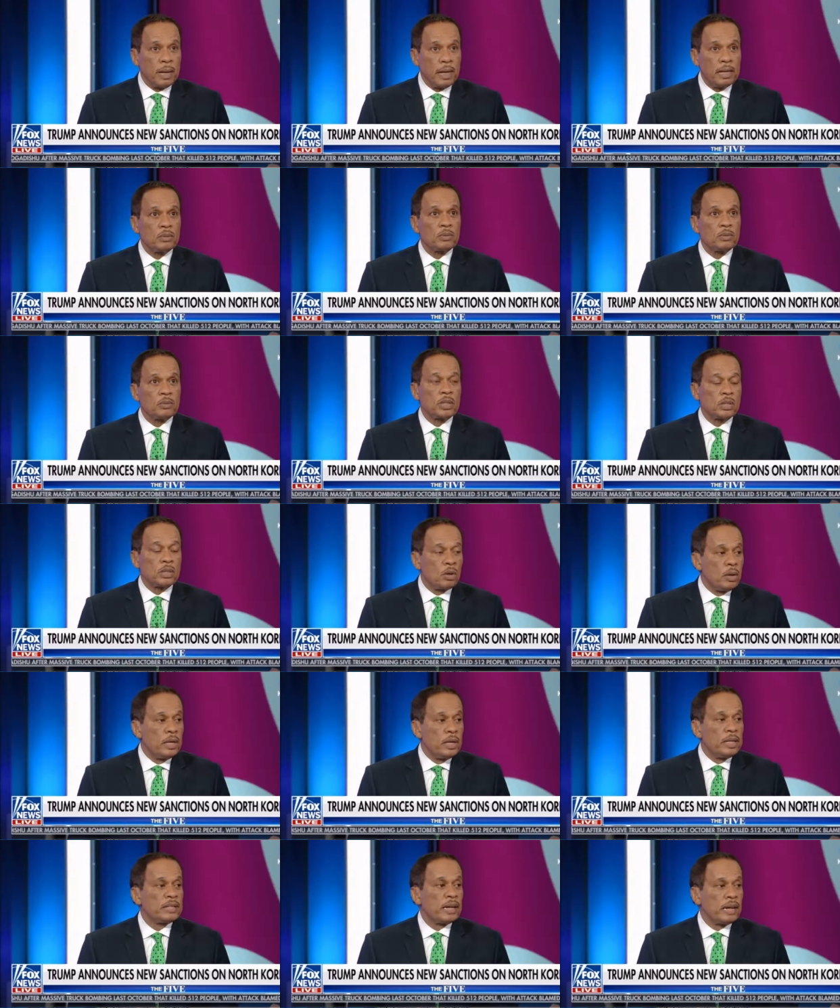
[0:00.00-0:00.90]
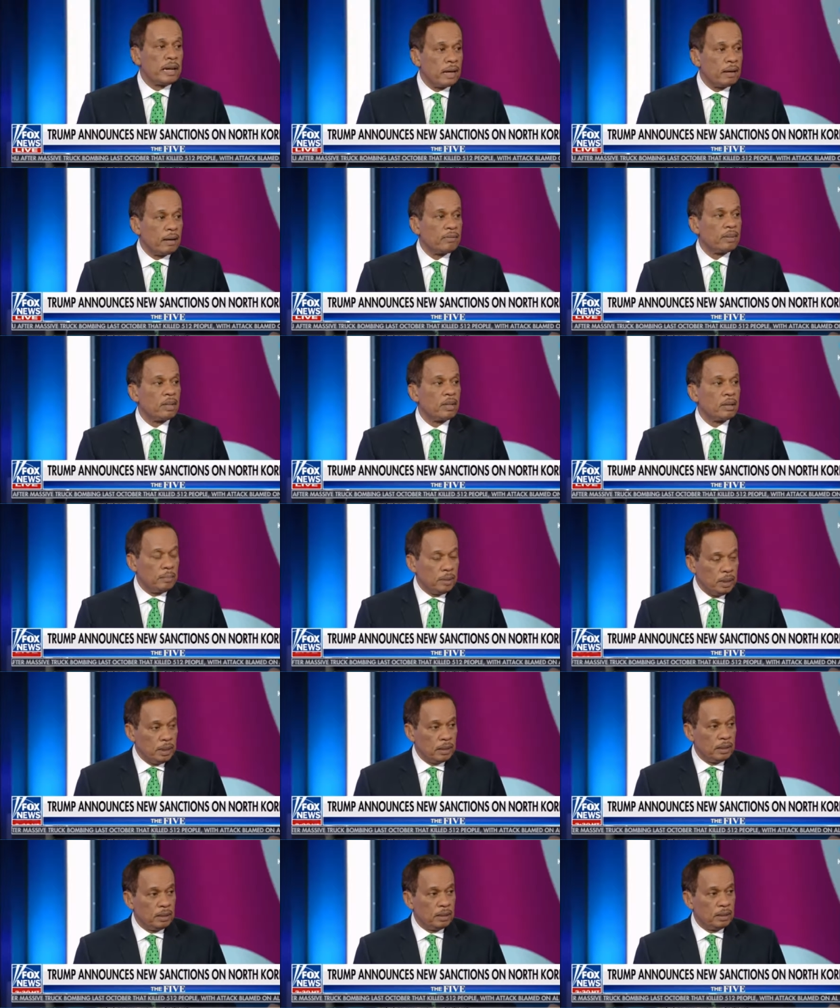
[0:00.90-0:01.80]
Pence was going to have a
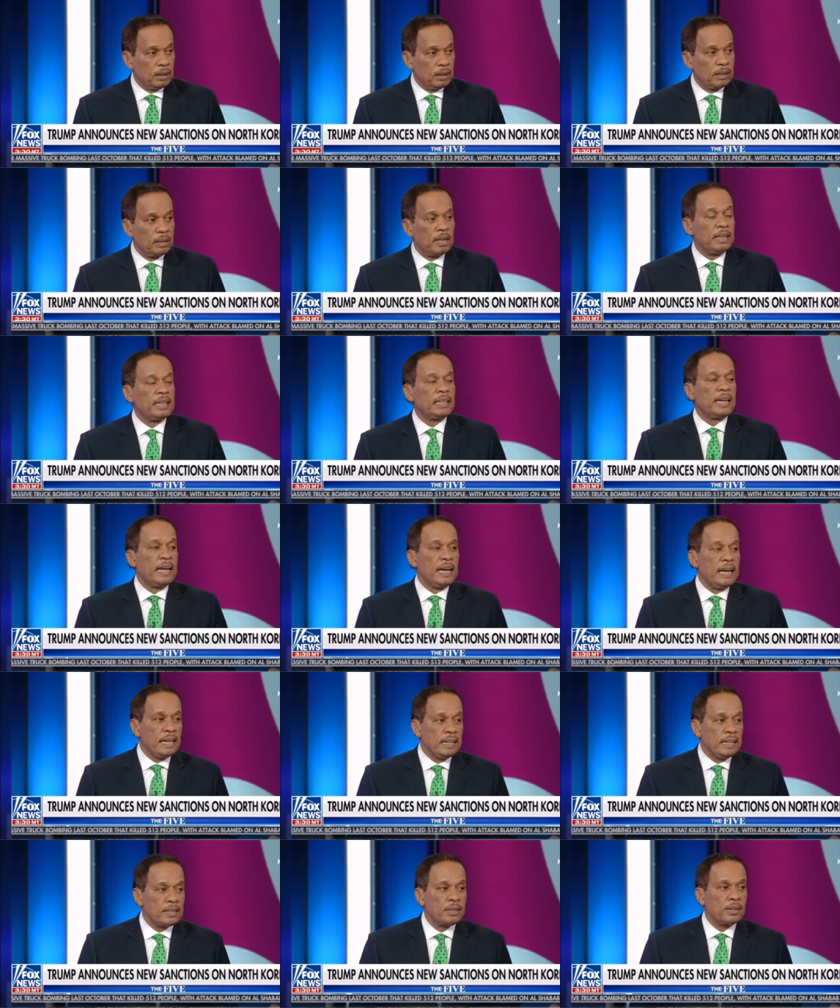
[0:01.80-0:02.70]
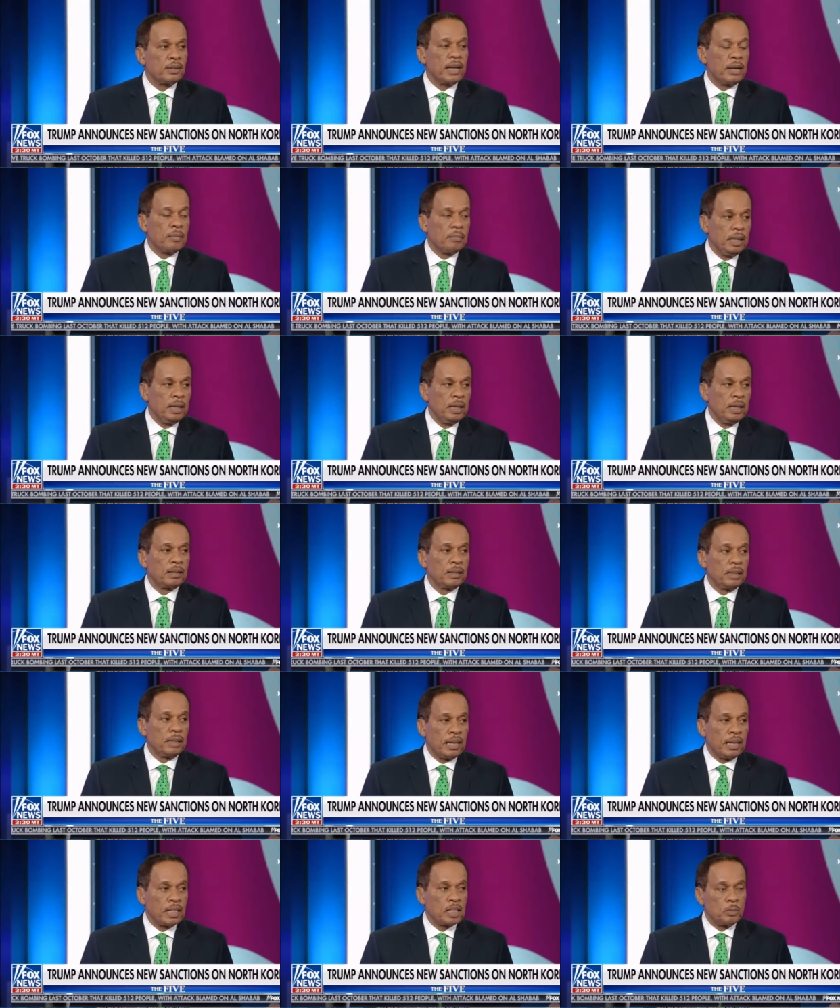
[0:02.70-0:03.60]
meeting. They canceled that meeting at the
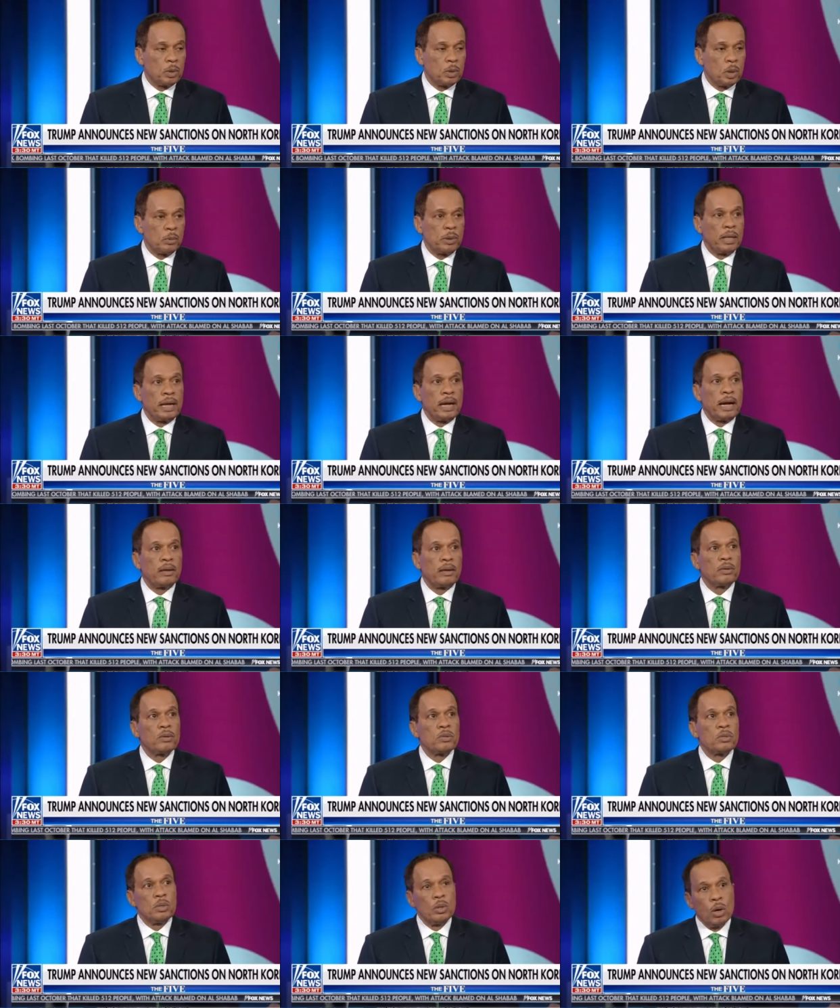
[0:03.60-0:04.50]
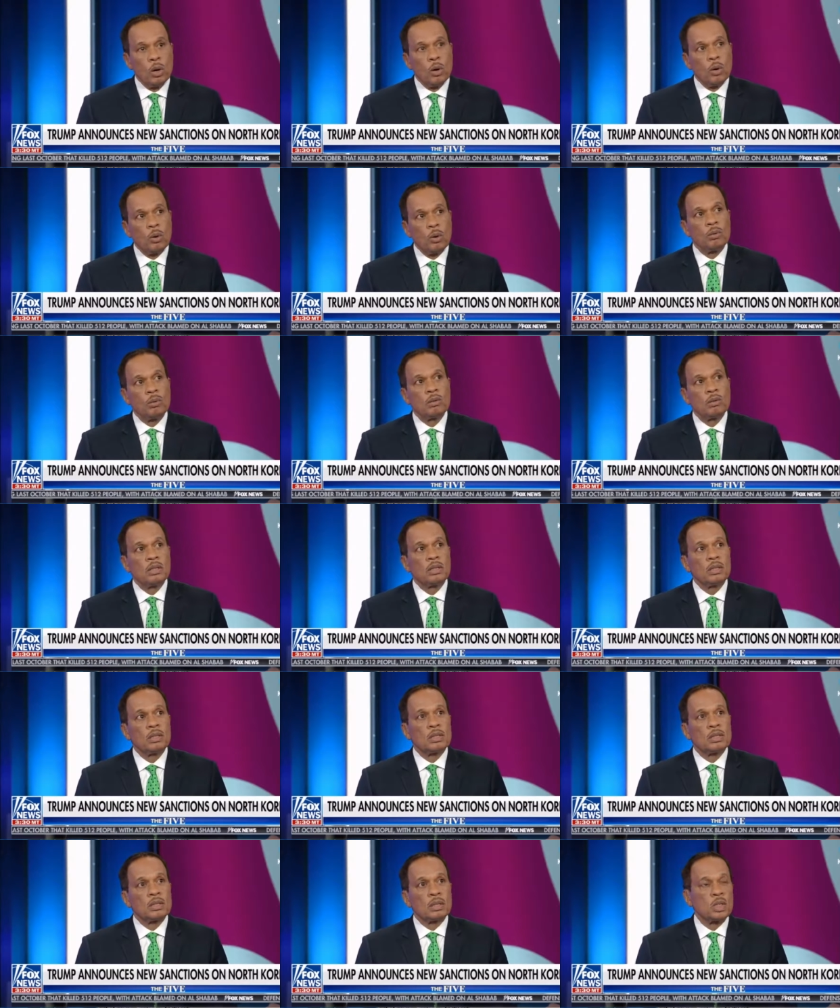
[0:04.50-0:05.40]
last moment. Now, there's no
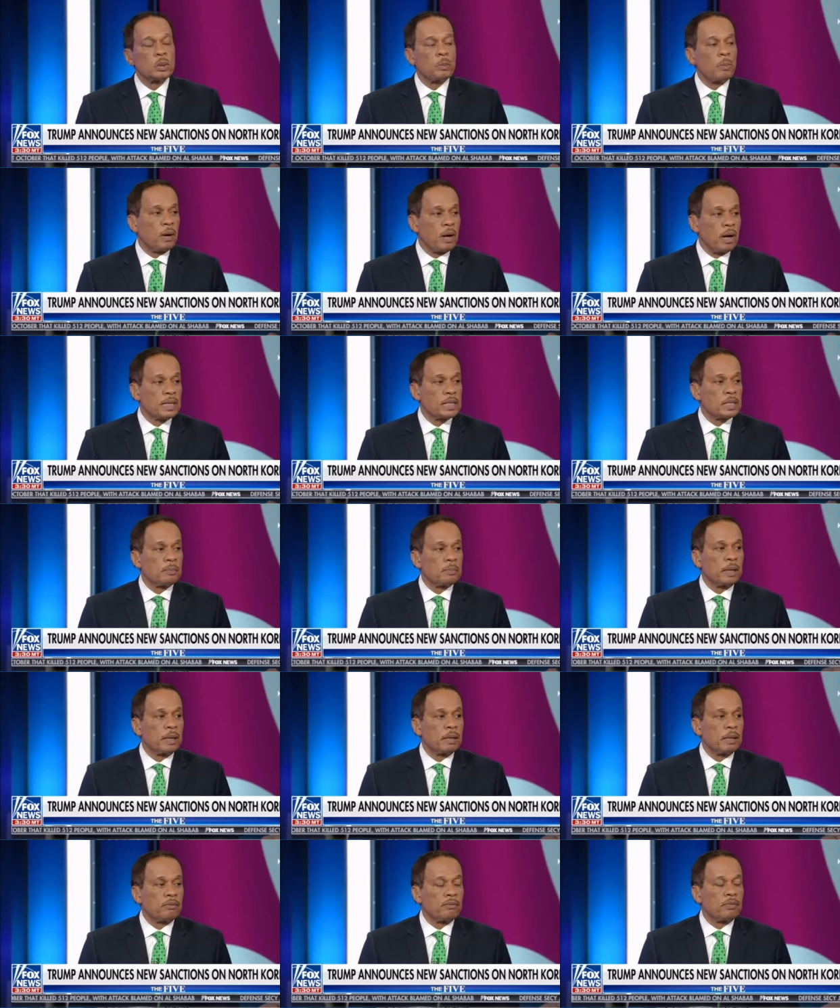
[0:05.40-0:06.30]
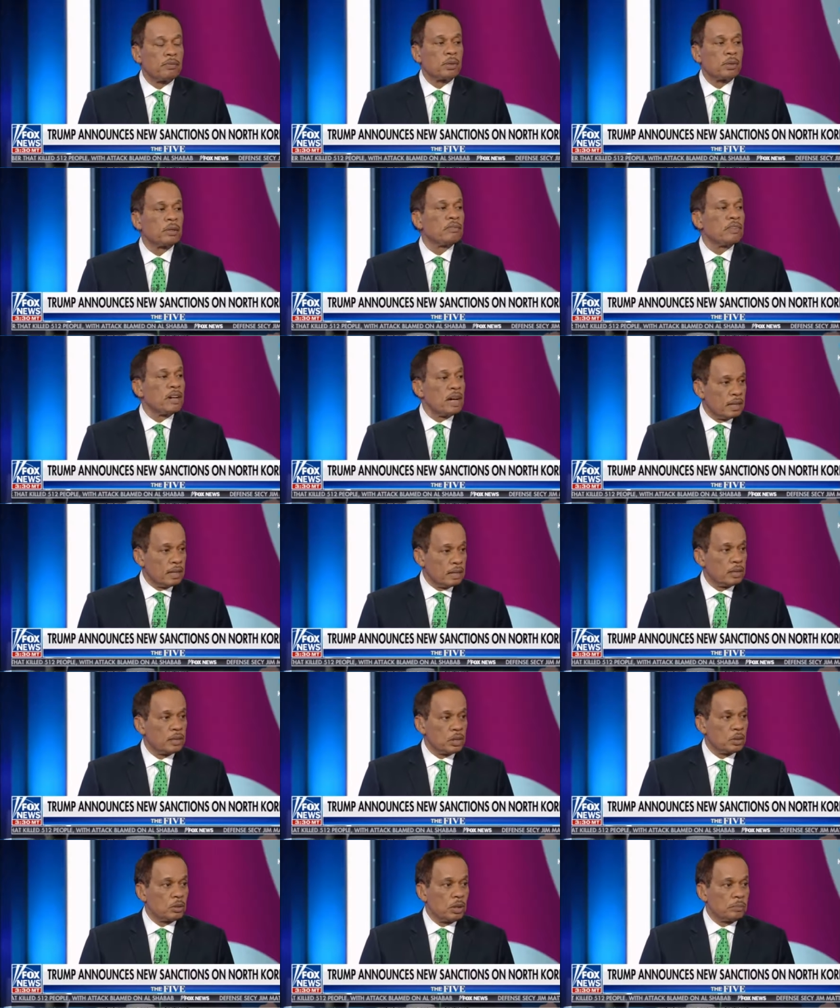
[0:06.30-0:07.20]
such prospect for
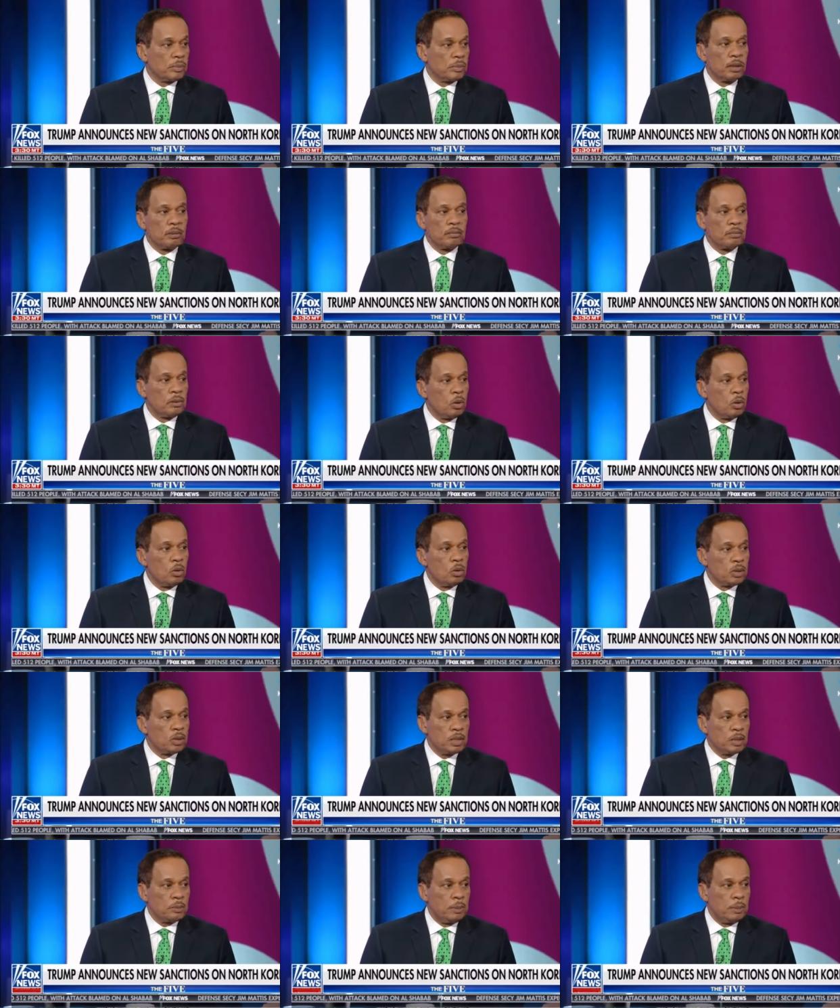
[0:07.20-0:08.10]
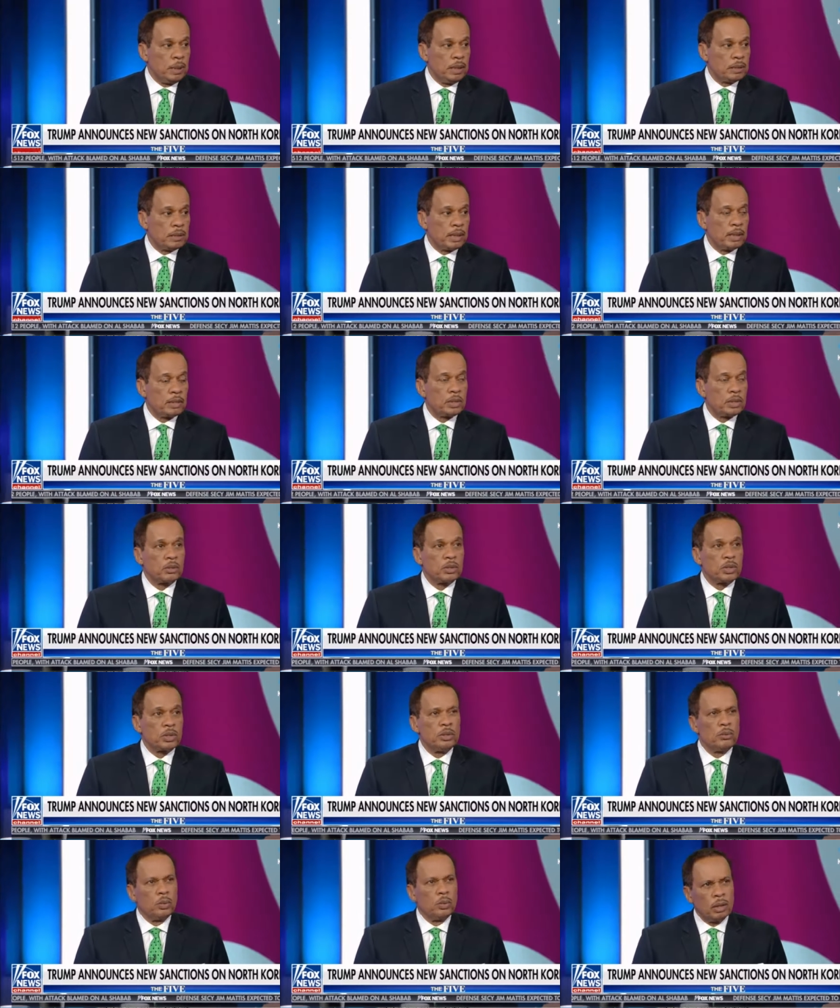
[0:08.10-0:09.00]
Ivanka Trump. There's no such meeting scheduled.
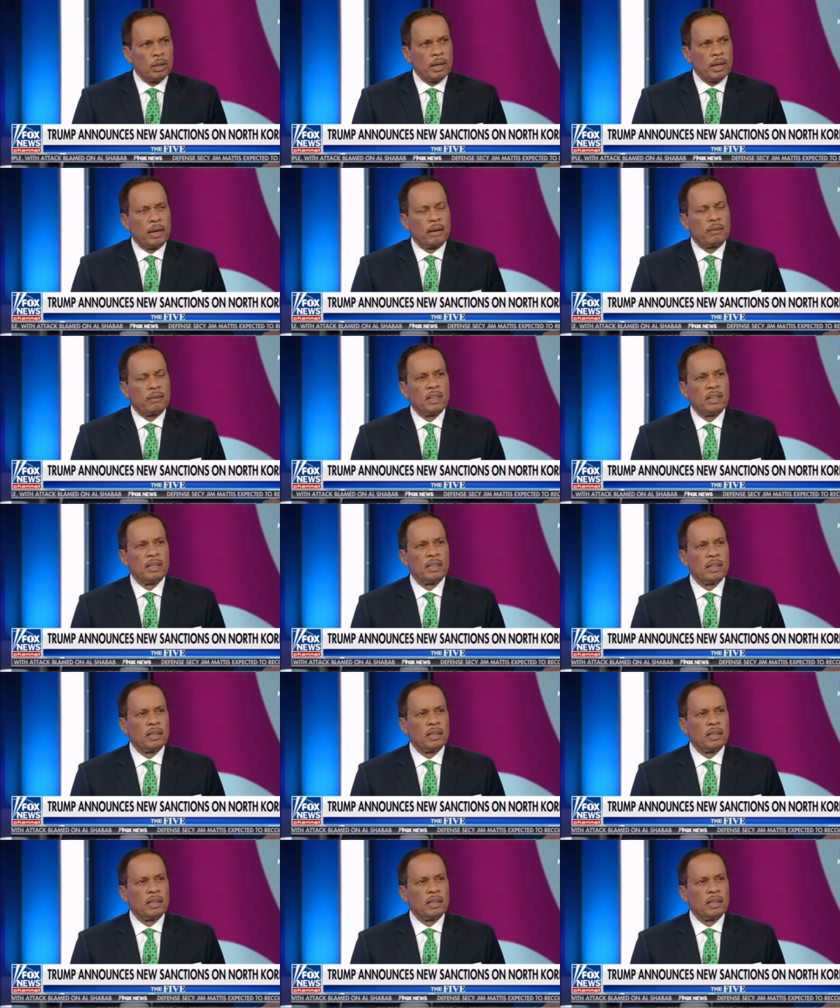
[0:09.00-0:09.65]
She will have,